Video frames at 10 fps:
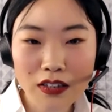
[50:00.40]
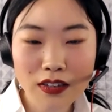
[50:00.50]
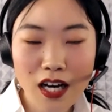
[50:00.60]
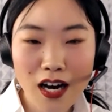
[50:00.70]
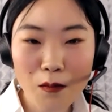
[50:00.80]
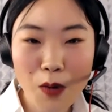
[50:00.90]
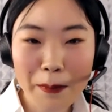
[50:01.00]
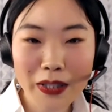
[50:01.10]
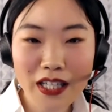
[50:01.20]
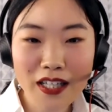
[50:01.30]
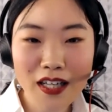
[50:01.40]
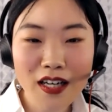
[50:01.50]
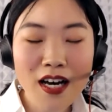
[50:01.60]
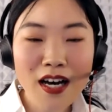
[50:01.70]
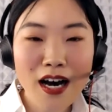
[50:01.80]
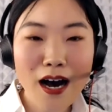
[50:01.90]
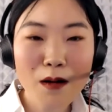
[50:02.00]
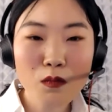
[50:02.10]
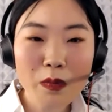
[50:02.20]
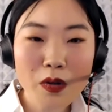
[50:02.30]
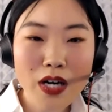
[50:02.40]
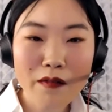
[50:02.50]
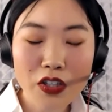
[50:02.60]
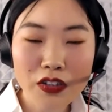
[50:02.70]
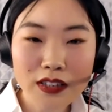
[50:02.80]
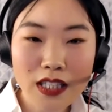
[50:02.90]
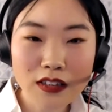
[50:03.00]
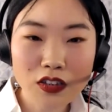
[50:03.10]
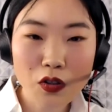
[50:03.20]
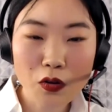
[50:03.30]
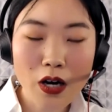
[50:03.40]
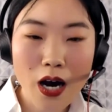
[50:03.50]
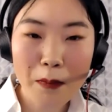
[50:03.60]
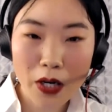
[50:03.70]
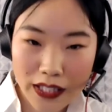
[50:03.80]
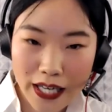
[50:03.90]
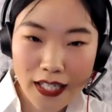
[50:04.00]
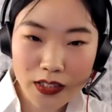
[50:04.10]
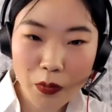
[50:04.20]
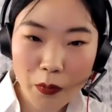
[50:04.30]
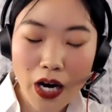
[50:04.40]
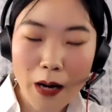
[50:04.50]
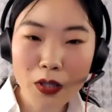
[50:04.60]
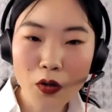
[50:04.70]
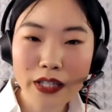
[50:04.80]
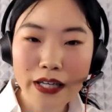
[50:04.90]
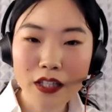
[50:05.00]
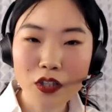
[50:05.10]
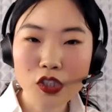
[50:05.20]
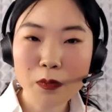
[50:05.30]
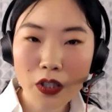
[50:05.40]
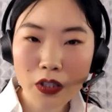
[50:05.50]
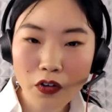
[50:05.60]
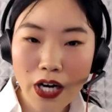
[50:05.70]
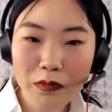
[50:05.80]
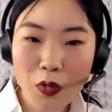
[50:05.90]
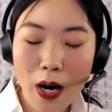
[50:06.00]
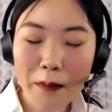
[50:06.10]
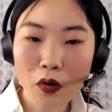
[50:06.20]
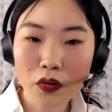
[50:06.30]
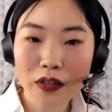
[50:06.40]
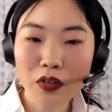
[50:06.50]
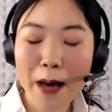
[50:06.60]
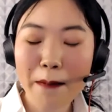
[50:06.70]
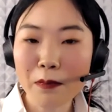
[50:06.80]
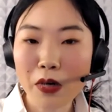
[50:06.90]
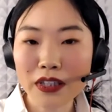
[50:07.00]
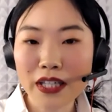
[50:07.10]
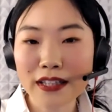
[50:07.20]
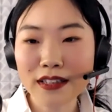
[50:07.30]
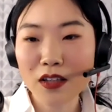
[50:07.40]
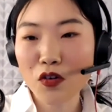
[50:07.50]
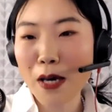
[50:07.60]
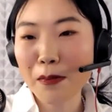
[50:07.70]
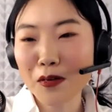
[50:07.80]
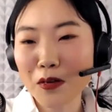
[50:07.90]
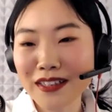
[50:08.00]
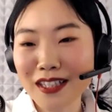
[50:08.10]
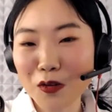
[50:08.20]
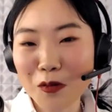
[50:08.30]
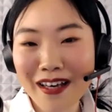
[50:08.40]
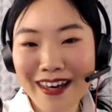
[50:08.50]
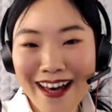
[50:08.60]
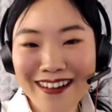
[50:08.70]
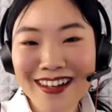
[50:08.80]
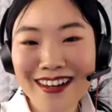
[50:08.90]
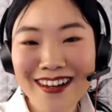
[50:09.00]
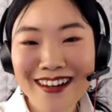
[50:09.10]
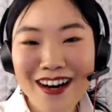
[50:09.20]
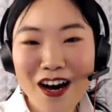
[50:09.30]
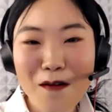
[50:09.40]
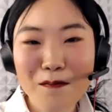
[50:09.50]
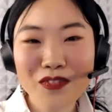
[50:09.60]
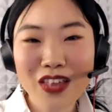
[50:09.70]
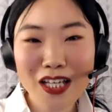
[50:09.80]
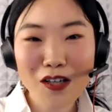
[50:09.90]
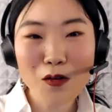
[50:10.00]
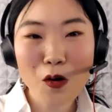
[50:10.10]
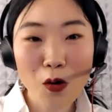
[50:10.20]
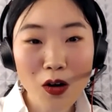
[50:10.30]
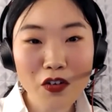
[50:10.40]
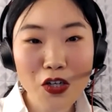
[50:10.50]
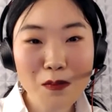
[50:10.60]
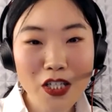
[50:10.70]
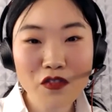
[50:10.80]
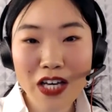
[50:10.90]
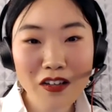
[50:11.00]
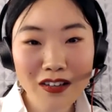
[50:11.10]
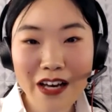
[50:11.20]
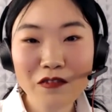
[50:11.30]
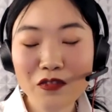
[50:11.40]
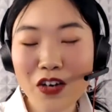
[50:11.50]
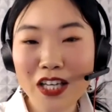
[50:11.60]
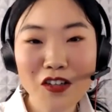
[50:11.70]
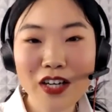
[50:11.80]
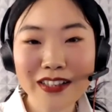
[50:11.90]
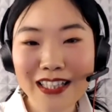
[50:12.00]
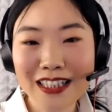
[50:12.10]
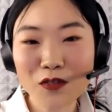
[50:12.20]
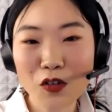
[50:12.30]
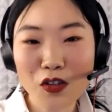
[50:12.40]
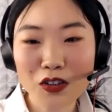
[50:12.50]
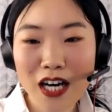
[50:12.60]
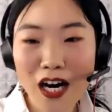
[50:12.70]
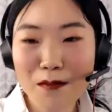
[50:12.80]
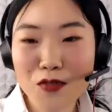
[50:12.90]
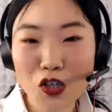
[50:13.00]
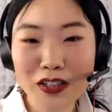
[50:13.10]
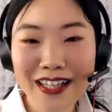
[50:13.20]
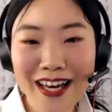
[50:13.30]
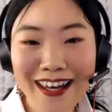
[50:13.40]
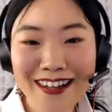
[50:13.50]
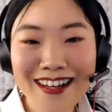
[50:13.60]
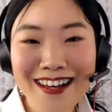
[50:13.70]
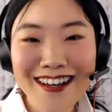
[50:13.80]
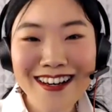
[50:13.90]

this webinar. We will convert this into a podcast. We will upload that into Spotify. We'll upload that into Apple Podcasts, and you're able to listen to it again. Thank you all very much. Thank you, Lev. Thank you, Denis, for your time joining in.